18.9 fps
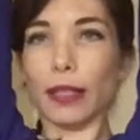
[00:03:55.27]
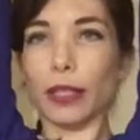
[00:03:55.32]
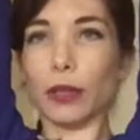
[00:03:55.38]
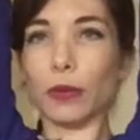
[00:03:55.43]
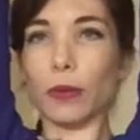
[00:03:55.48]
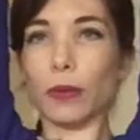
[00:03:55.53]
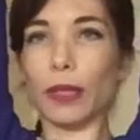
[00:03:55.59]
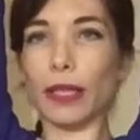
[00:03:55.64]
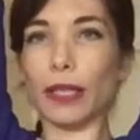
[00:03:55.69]

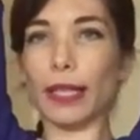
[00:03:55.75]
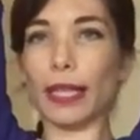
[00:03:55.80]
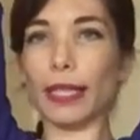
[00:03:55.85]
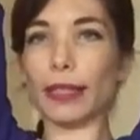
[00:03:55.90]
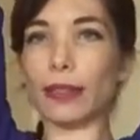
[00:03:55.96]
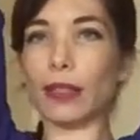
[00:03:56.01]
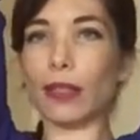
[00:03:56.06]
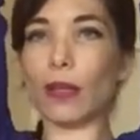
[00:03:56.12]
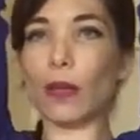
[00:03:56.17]
you
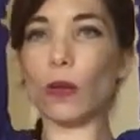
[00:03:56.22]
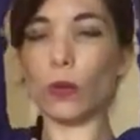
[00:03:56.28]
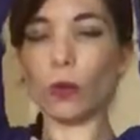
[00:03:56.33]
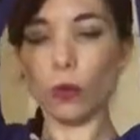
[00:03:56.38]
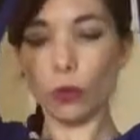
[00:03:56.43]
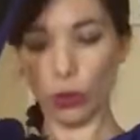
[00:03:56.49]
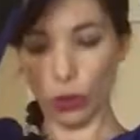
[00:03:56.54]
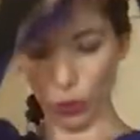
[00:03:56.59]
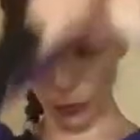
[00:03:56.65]
let
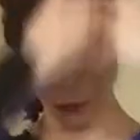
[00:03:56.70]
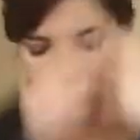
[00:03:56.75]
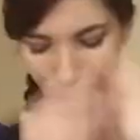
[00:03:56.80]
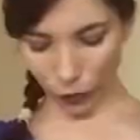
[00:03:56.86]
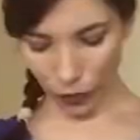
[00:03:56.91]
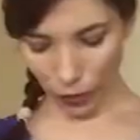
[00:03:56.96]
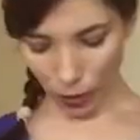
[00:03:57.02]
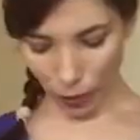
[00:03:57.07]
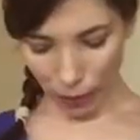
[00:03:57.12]
go, you
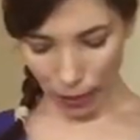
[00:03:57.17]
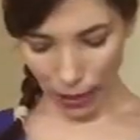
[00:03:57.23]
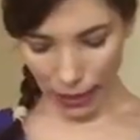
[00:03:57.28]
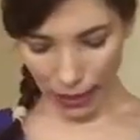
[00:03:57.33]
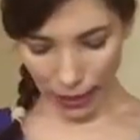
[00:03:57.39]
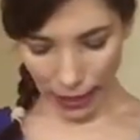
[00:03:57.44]
feel your belly,